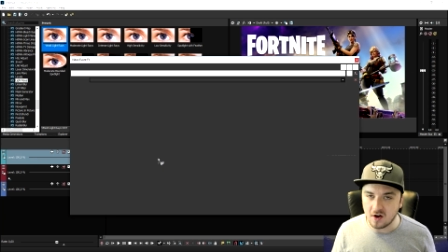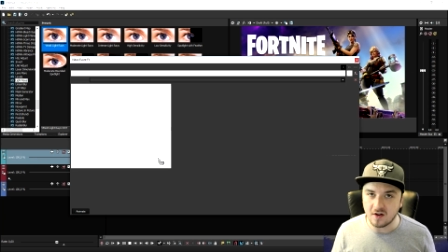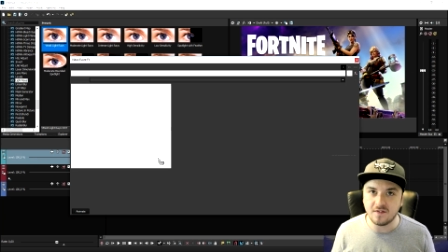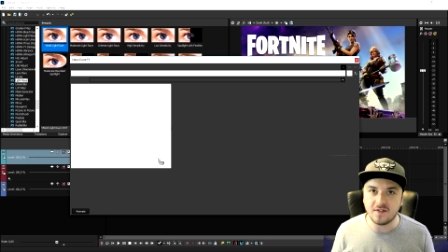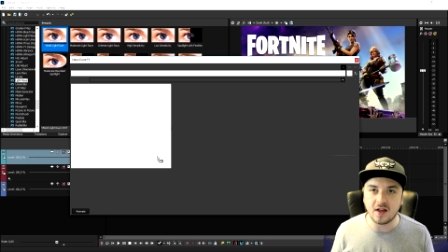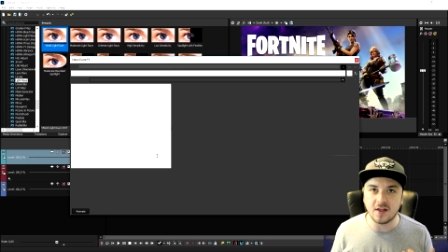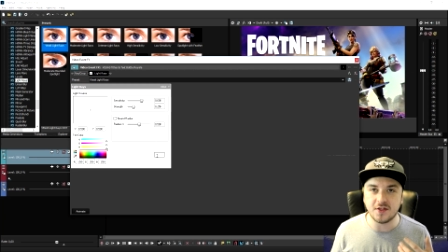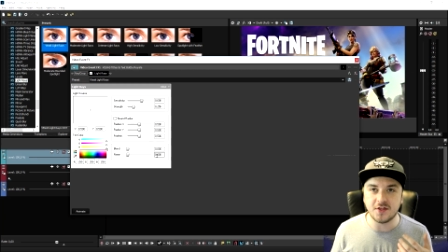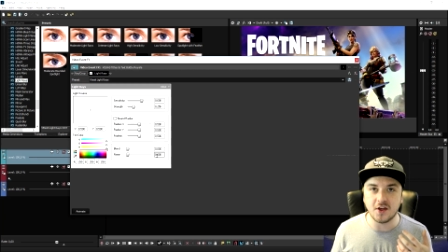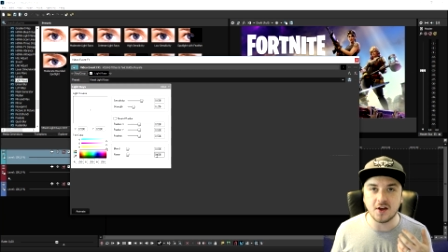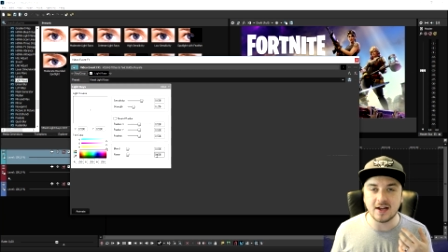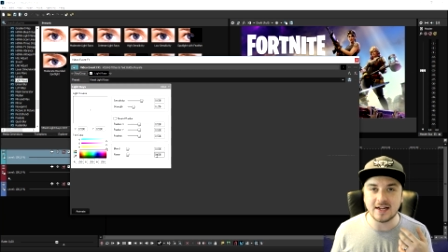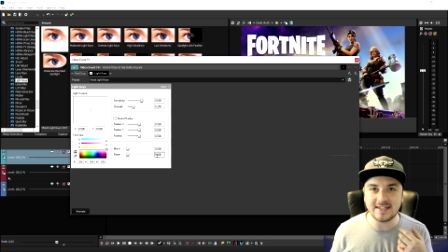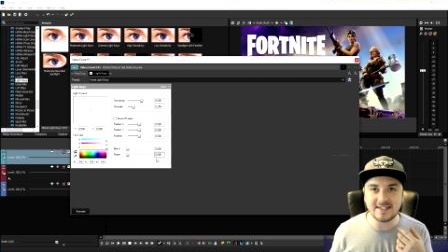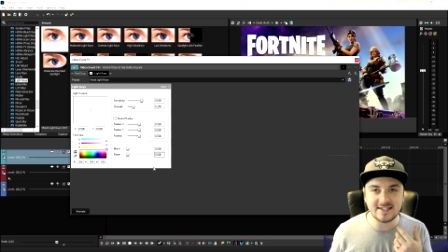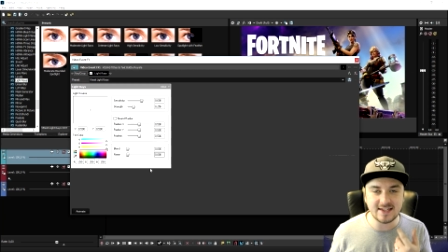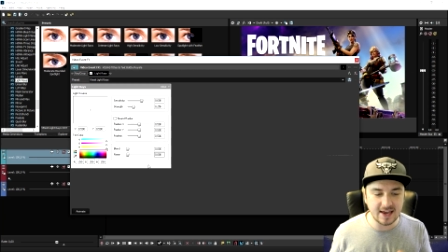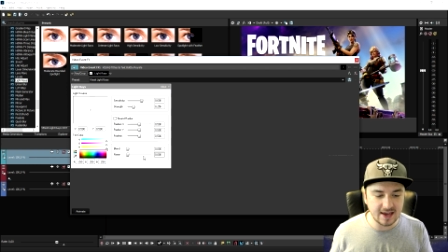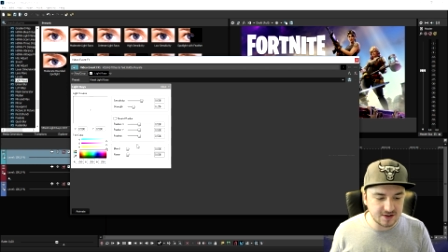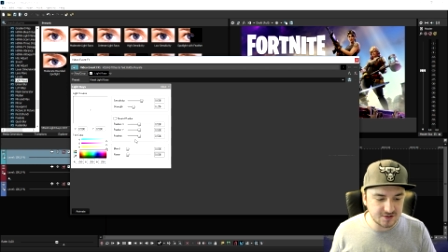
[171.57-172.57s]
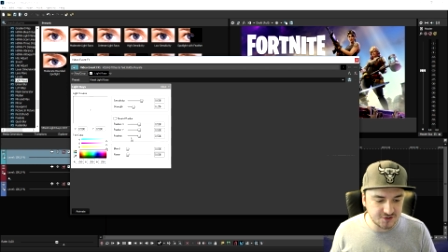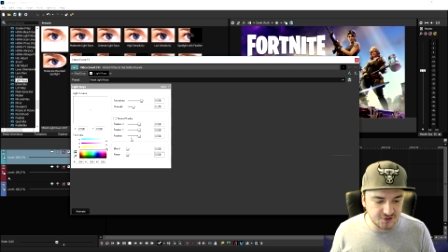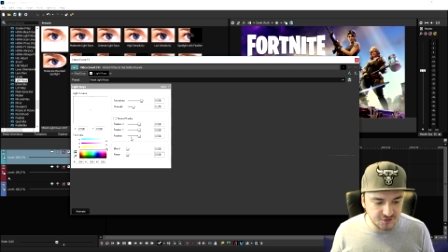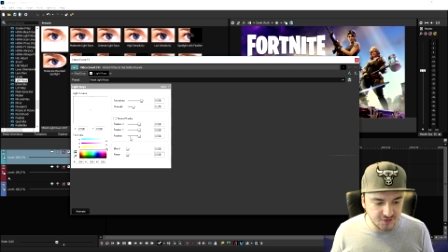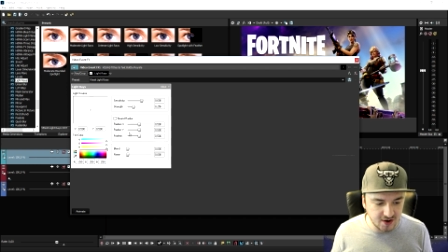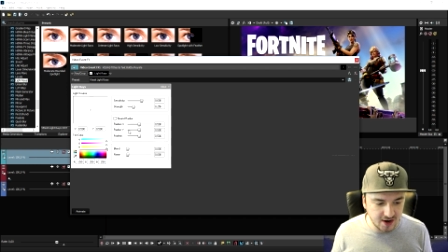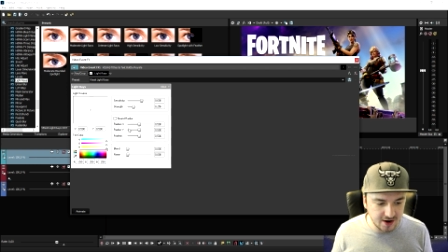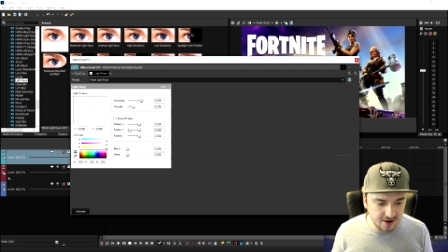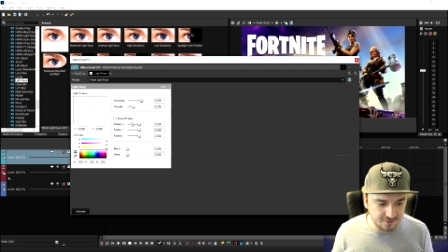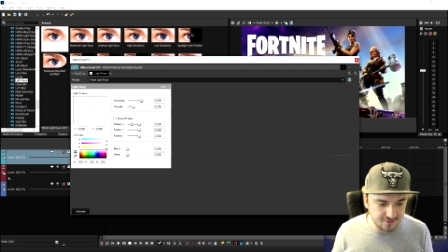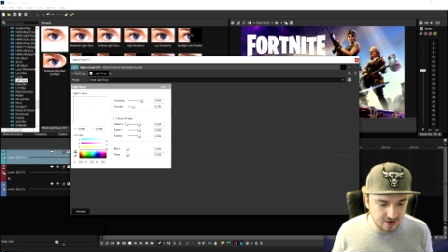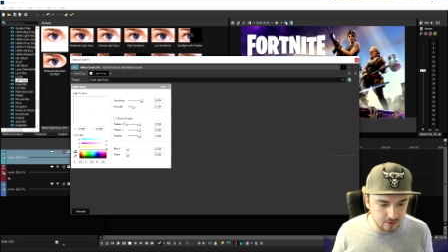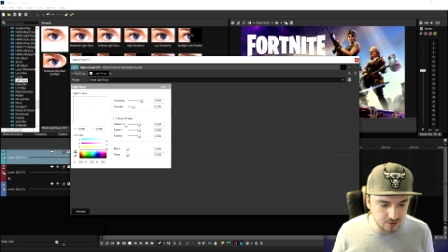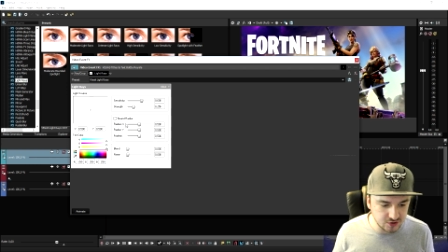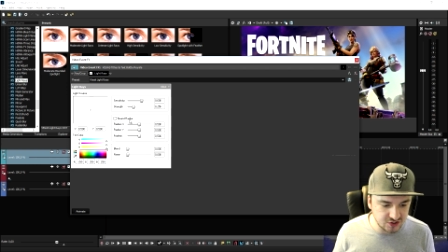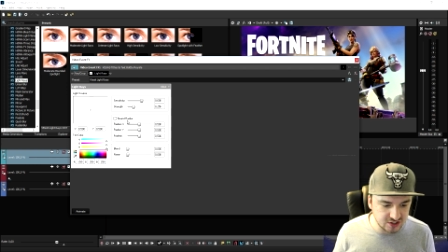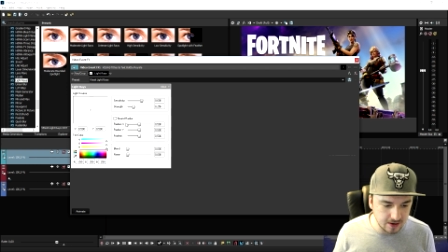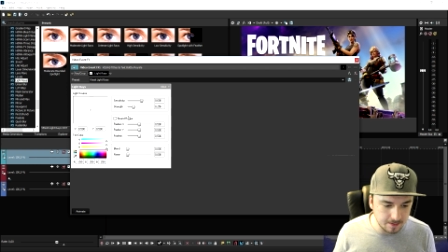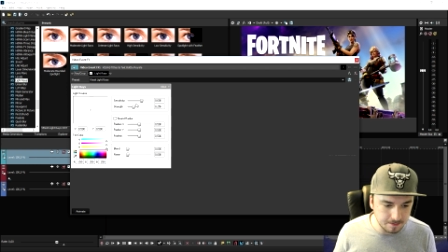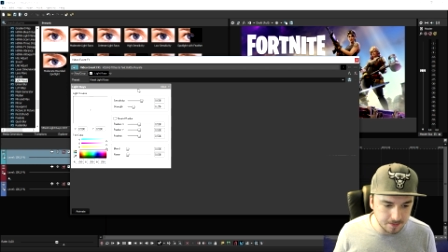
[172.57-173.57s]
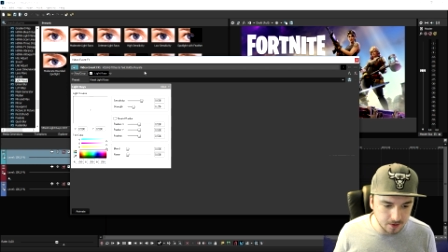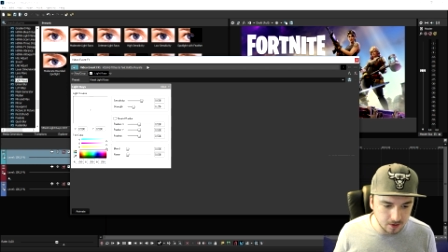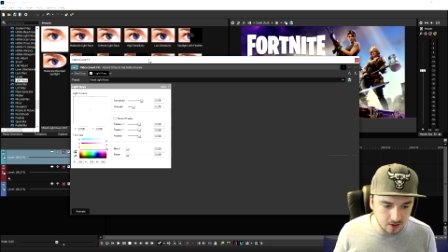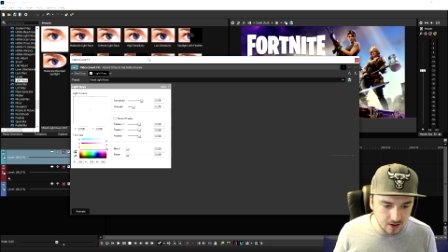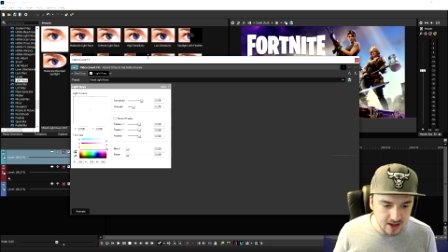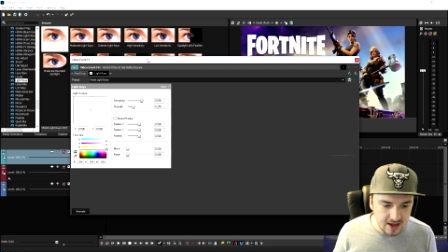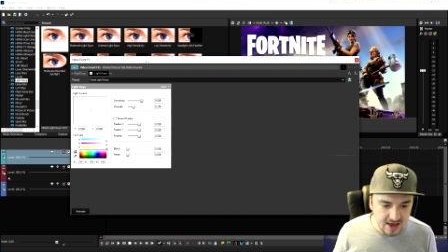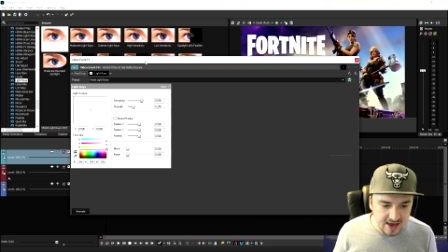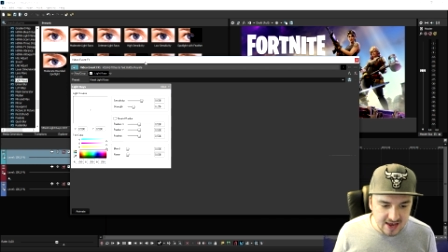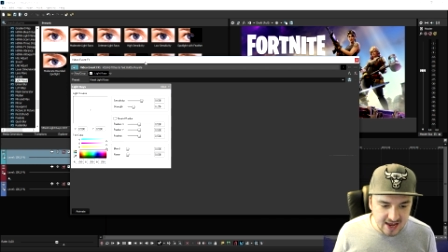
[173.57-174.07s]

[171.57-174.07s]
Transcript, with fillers: of the text file, very simple.